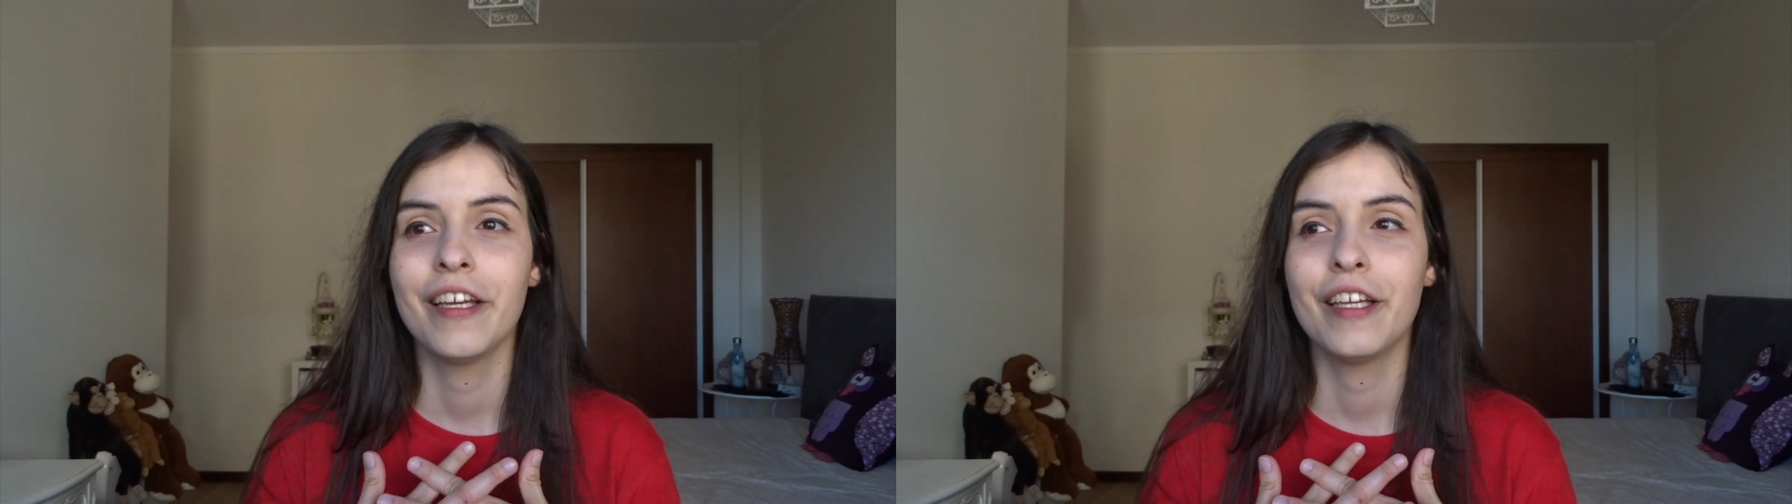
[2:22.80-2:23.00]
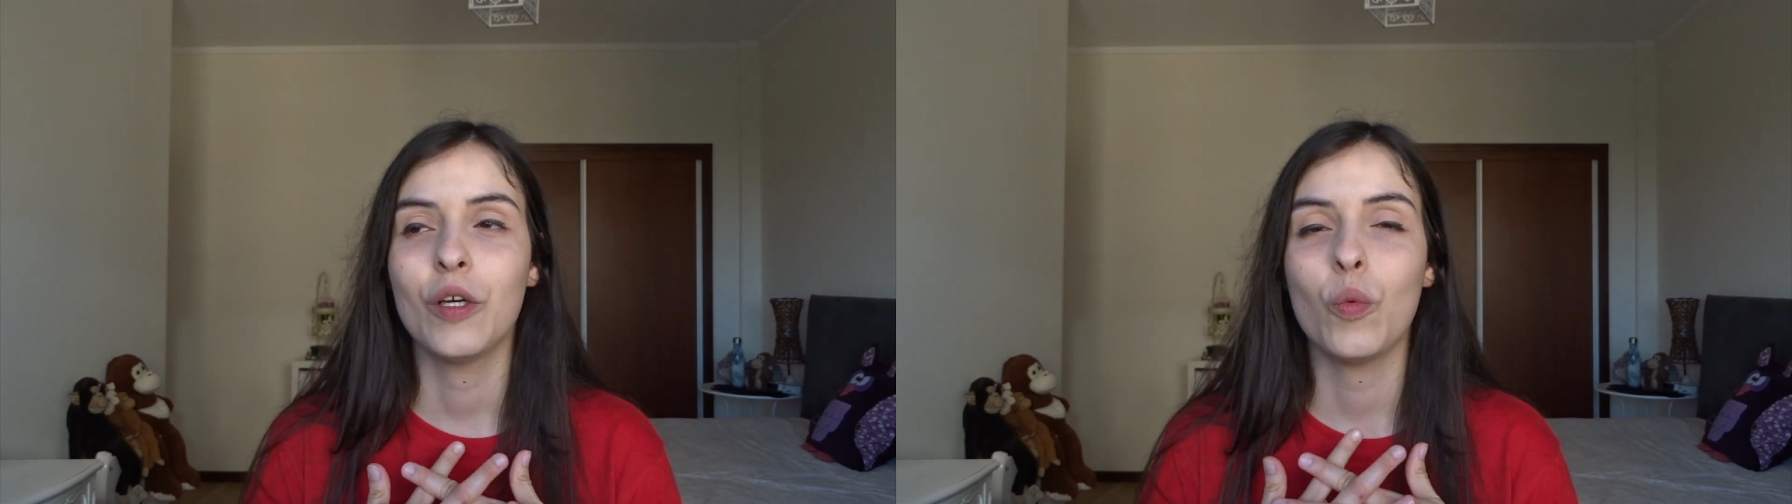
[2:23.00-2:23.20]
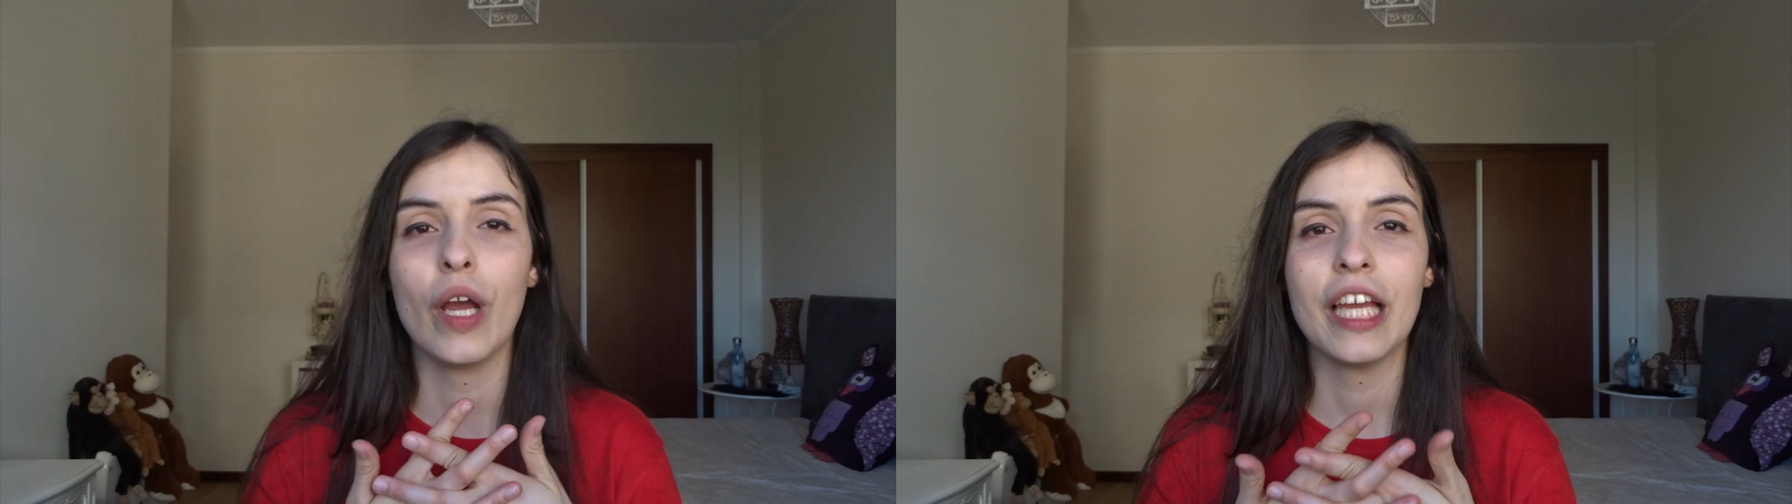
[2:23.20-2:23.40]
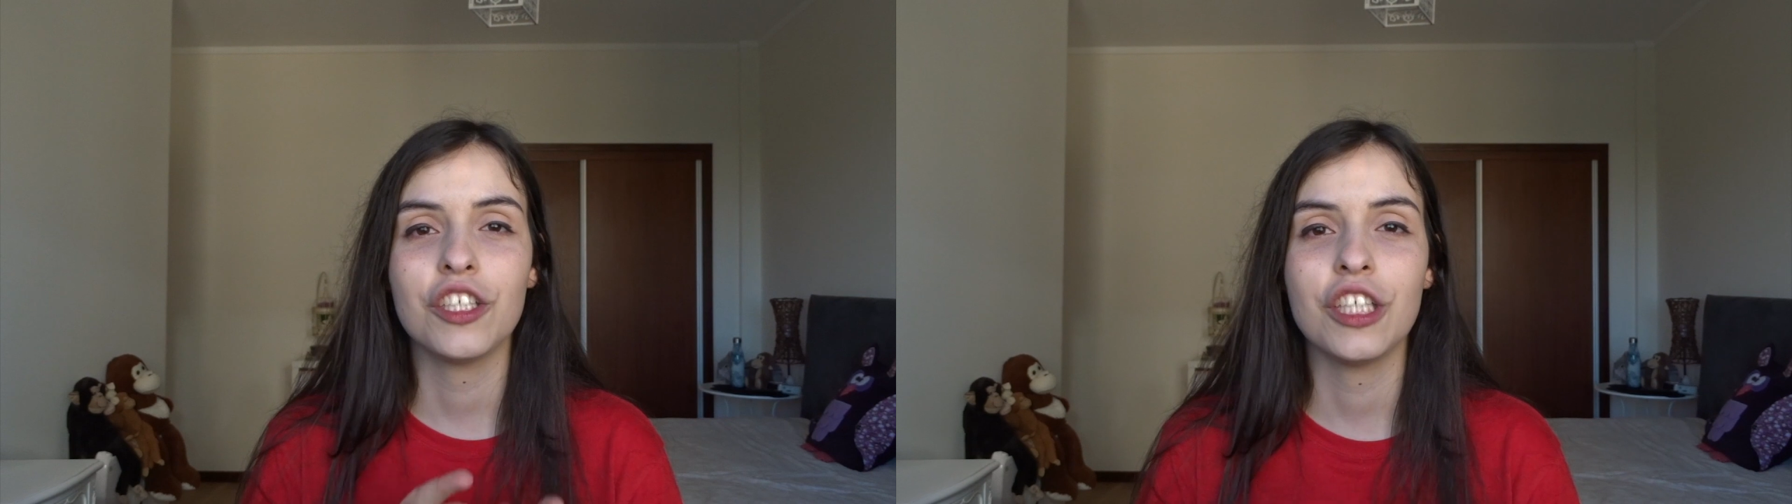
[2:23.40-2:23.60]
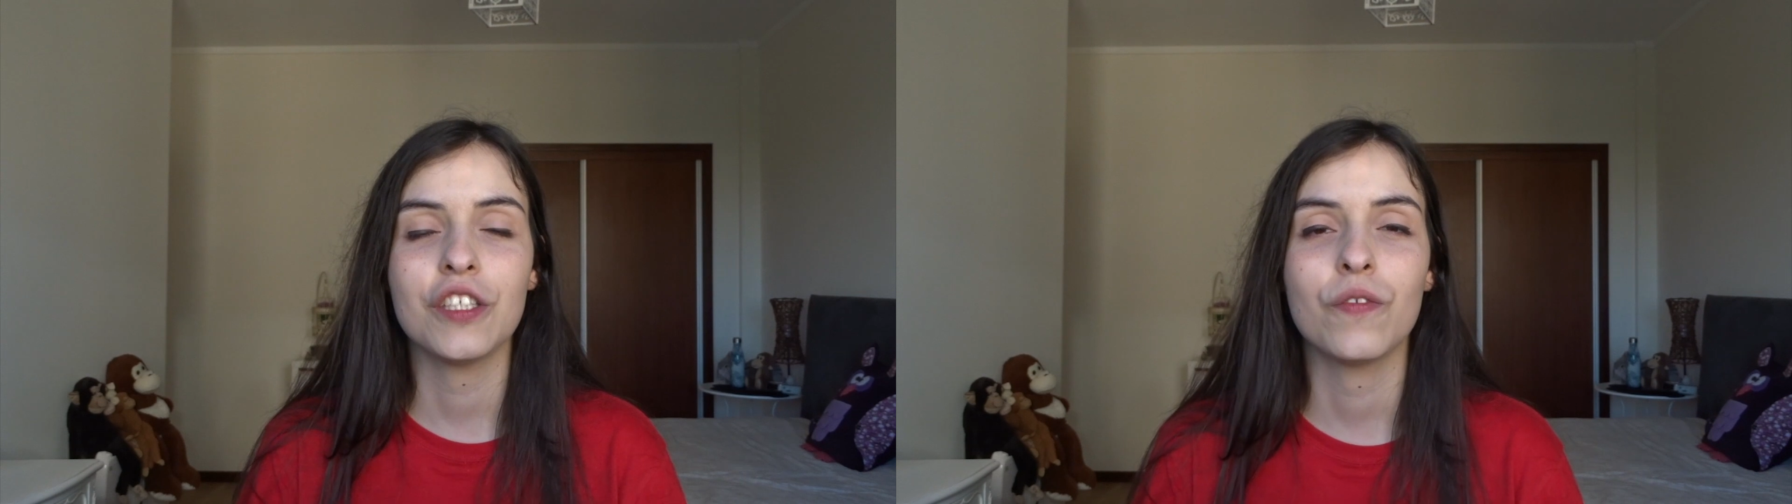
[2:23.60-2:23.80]
the way
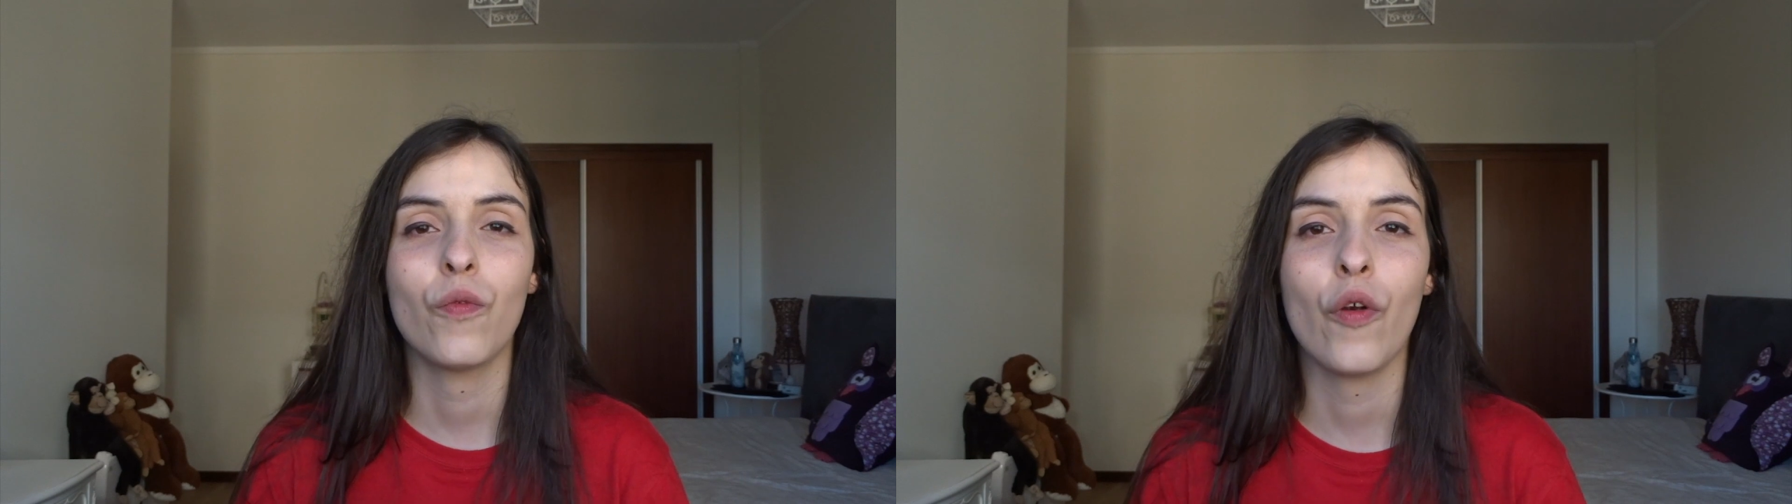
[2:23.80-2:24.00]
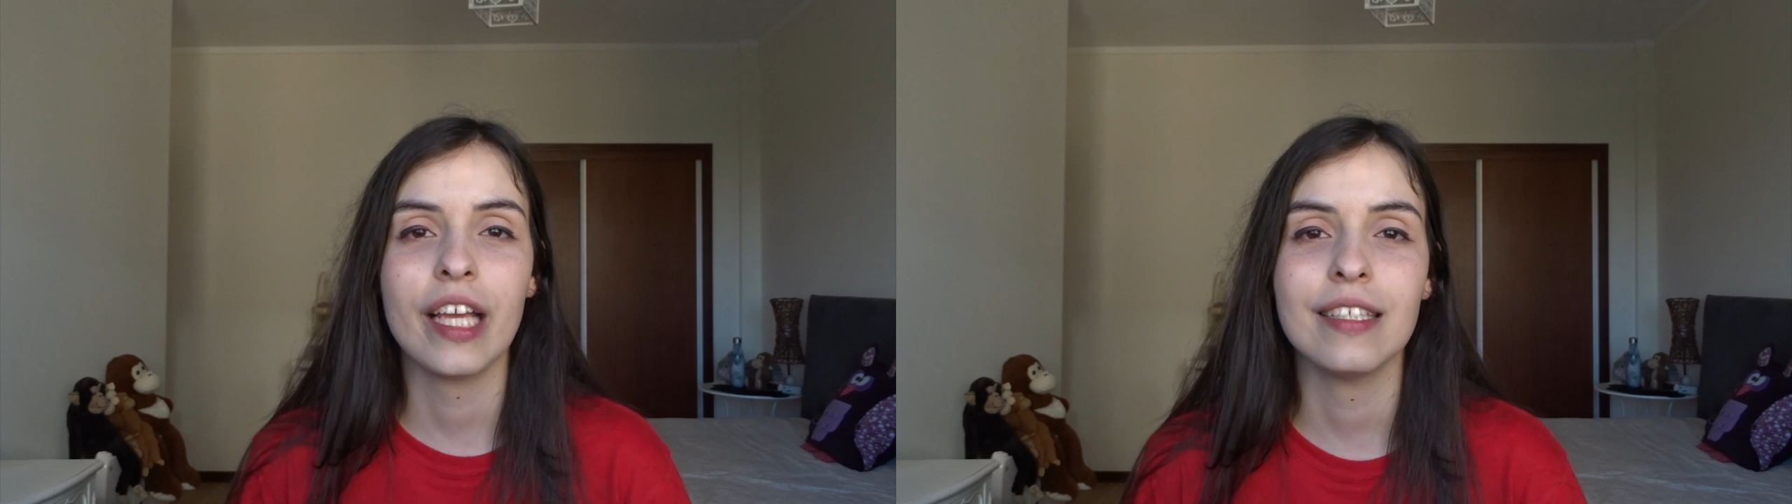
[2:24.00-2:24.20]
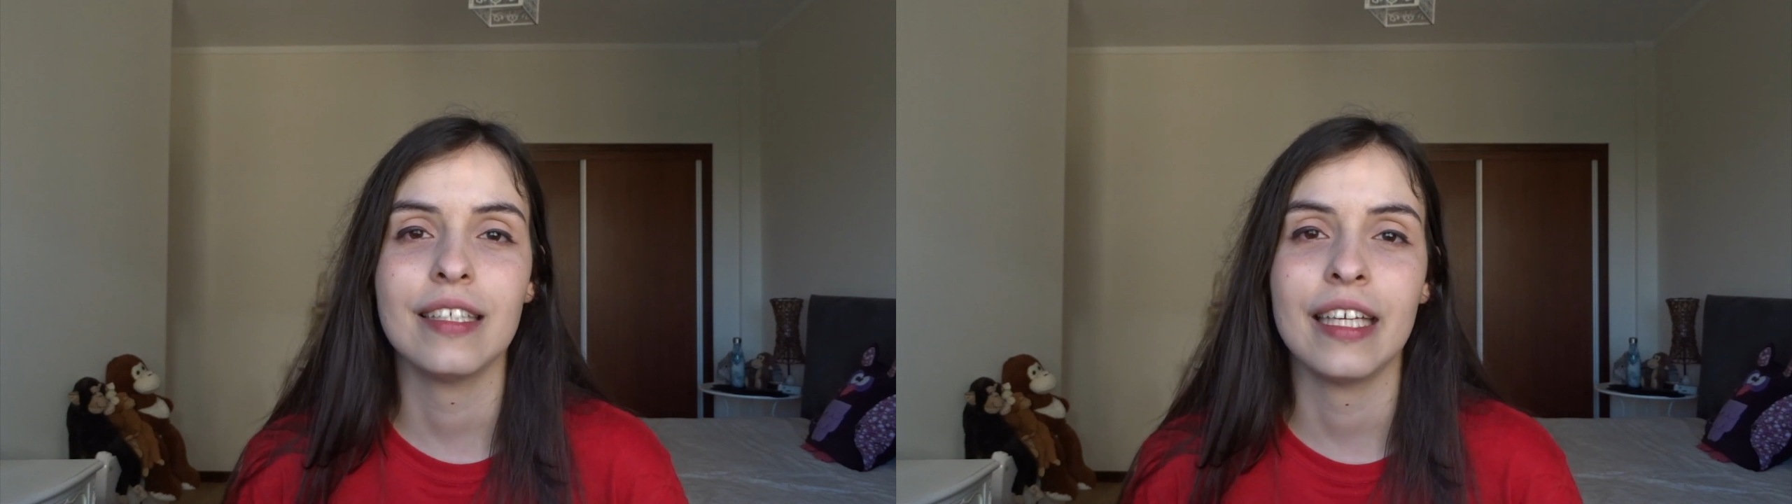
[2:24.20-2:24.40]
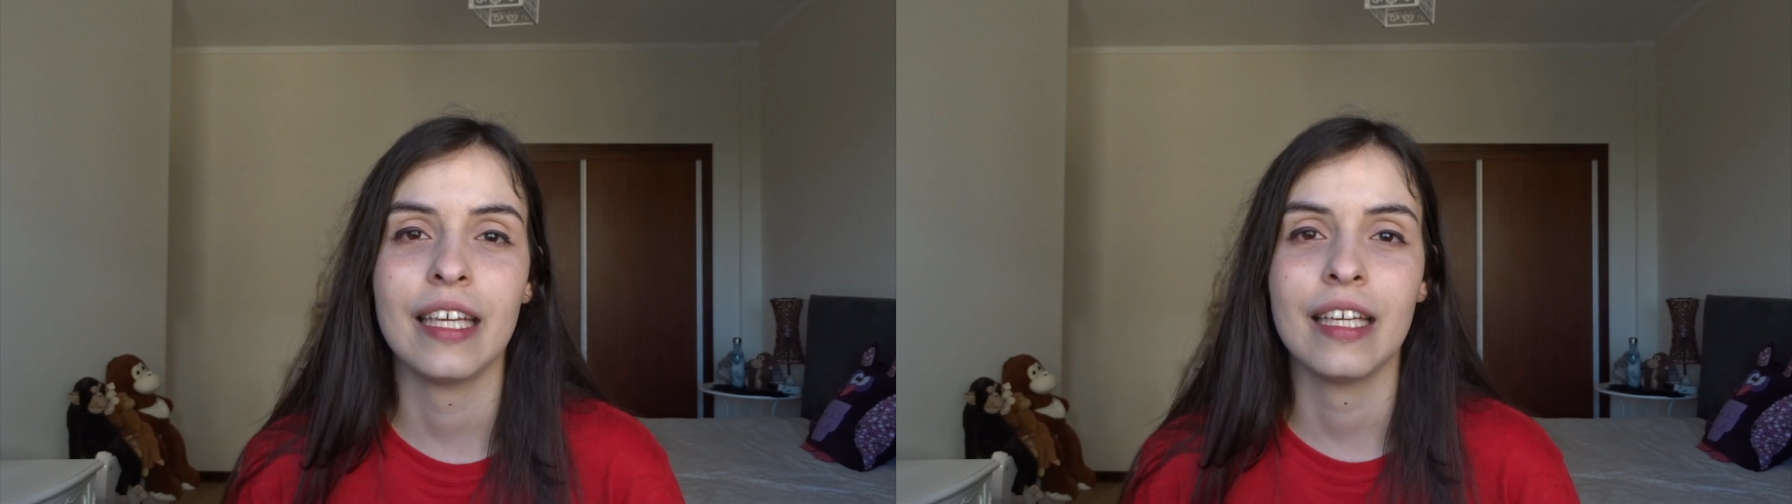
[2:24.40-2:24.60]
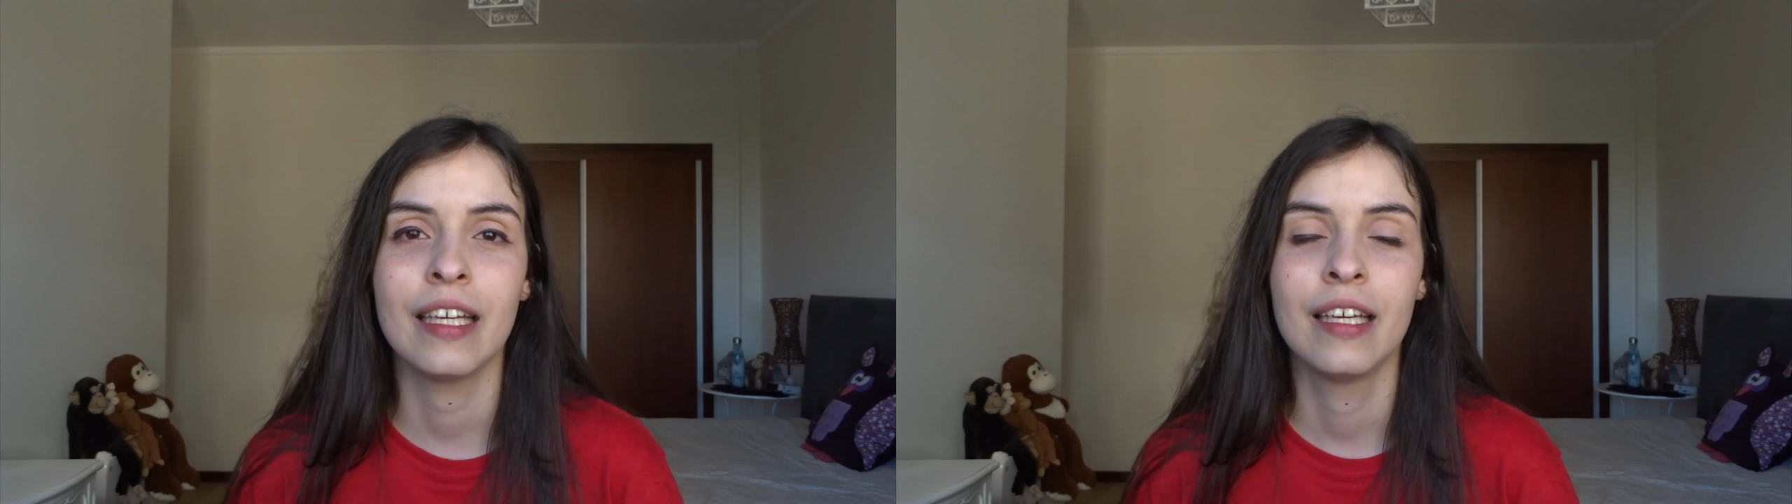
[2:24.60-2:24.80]
she's
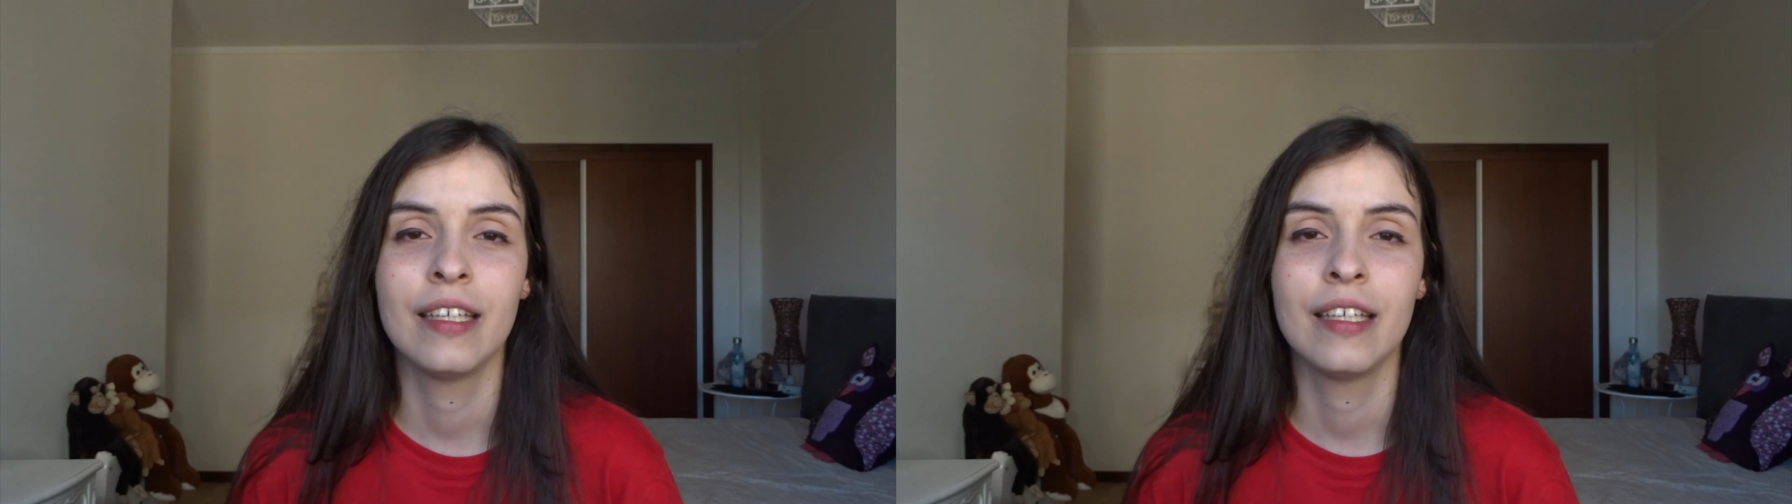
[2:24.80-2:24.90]
phrasing